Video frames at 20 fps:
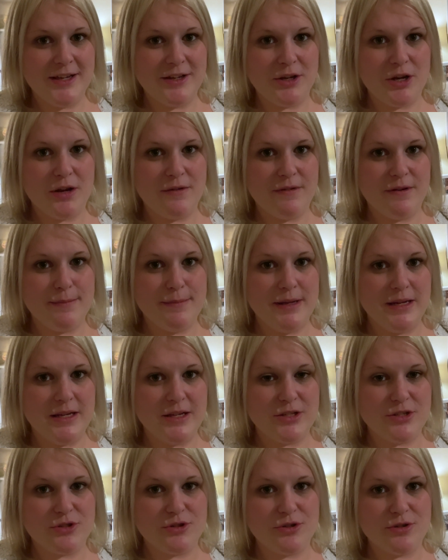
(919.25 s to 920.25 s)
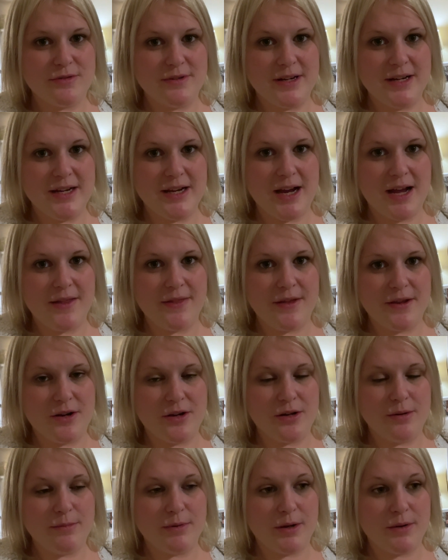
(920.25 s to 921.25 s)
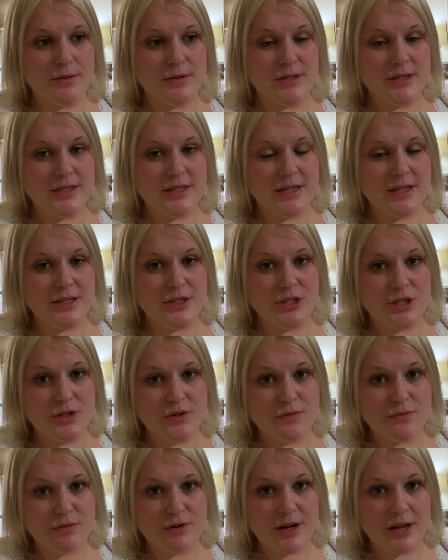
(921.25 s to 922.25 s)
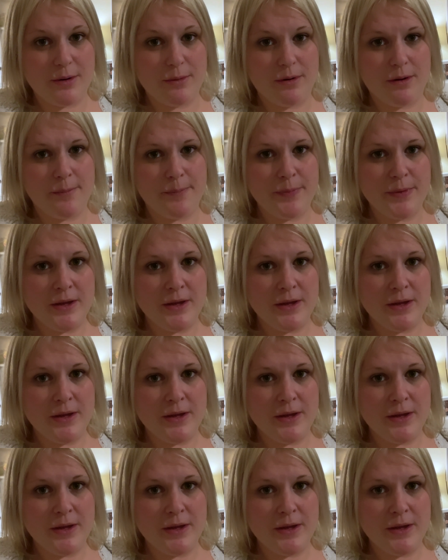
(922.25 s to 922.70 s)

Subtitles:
go and read Millie a story, and then I'm going to sit and chill for an hour.